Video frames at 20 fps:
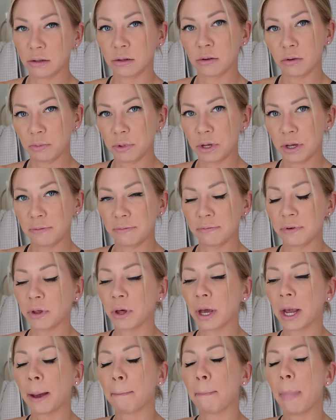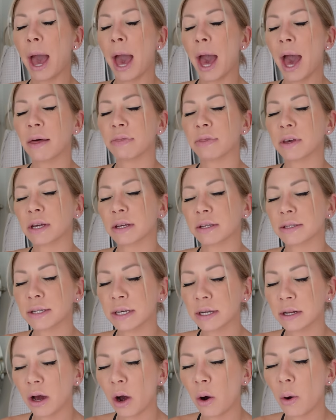a little bit. Feel like I'm at the
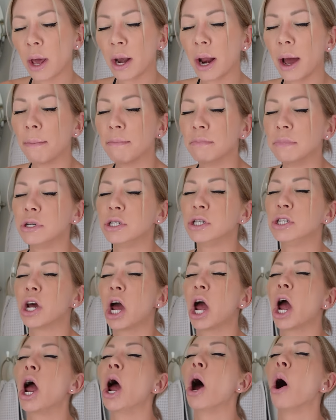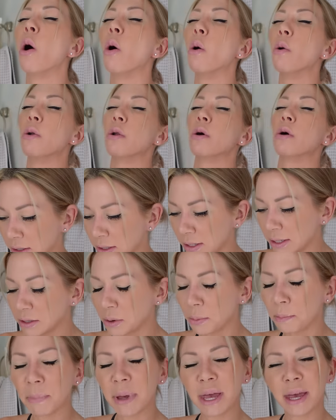casino and I'm down. These
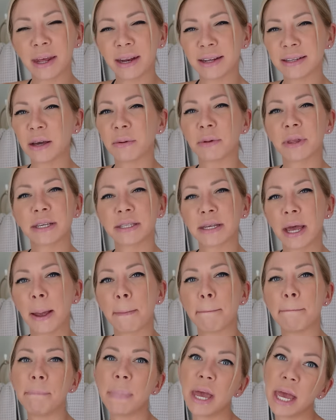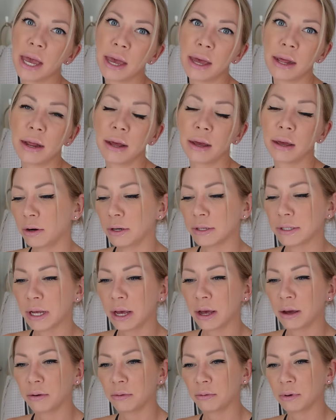are mid. Is that what they say? Mid. Or is
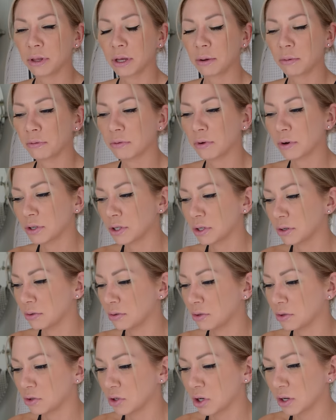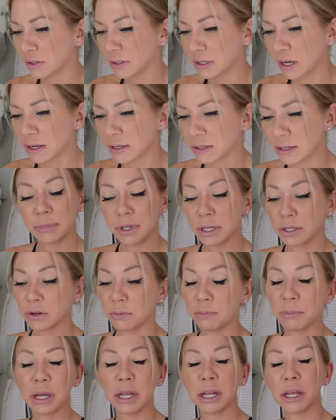that what they refer to drugs as? These are
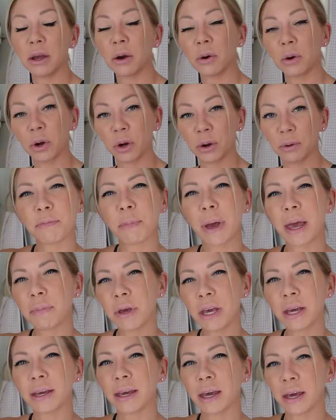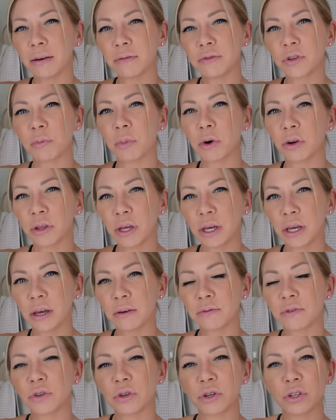mediocre. Maybe a gift, a birthday
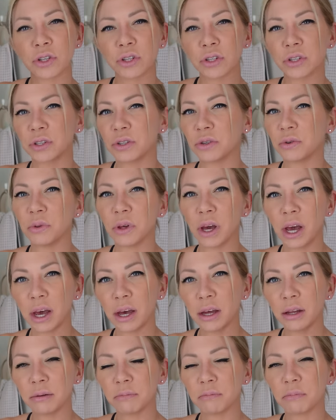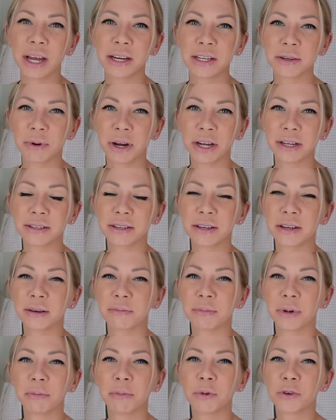gift, you could just do that. I hate to break it to you,
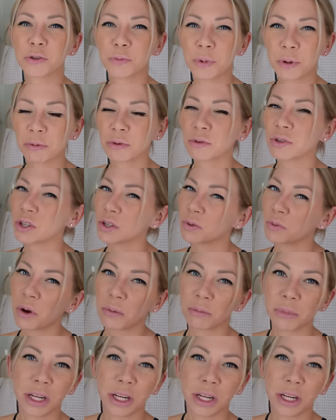but most people just want